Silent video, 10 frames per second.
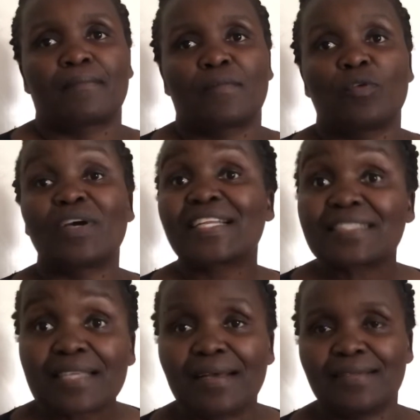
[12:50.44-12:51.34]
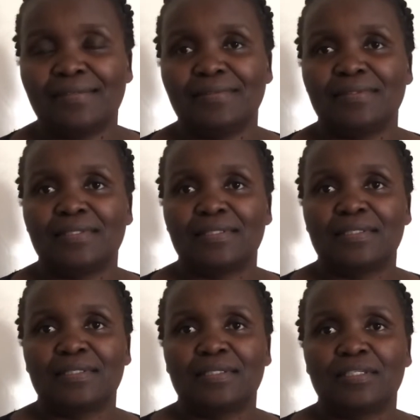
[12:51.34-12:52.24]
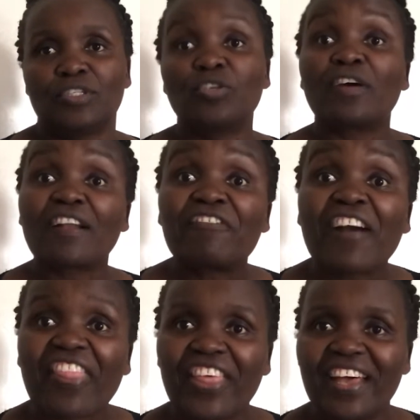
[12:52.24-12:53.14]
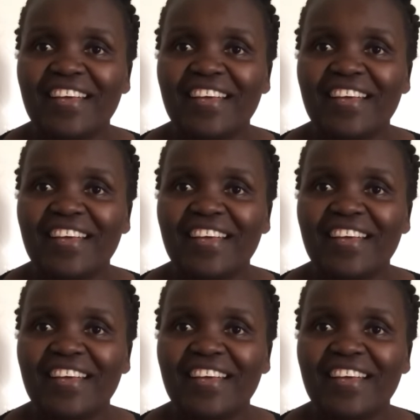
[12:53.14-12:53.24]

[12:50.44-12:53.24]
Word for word: you are a son, you are a father,